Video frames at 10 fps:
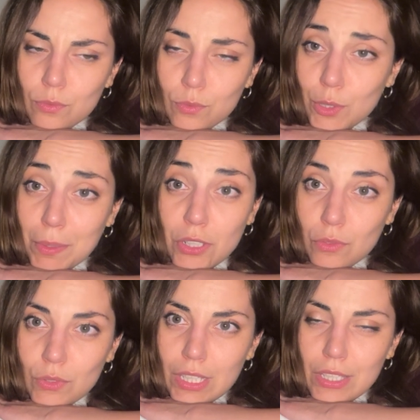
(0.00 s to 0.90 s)
especially
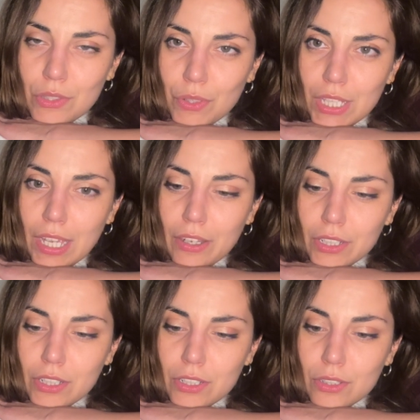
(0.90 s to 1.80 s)
for these three
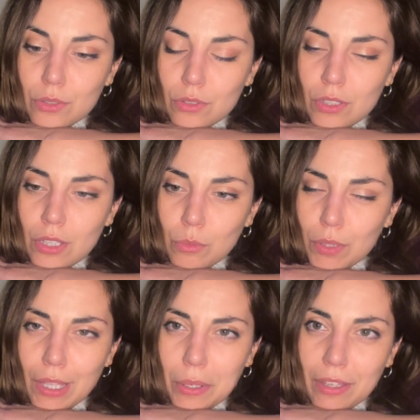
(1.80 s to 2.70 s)
characters,
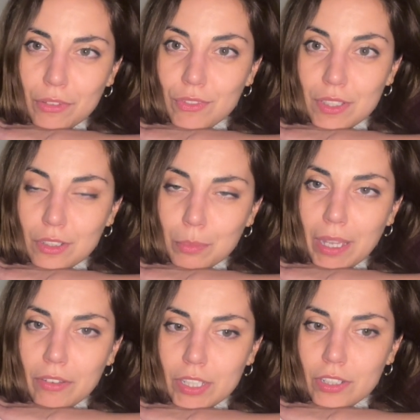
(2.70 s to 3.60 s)
without having physical
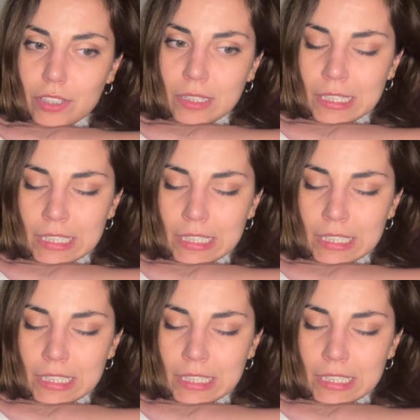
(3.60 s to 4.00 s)
barriers.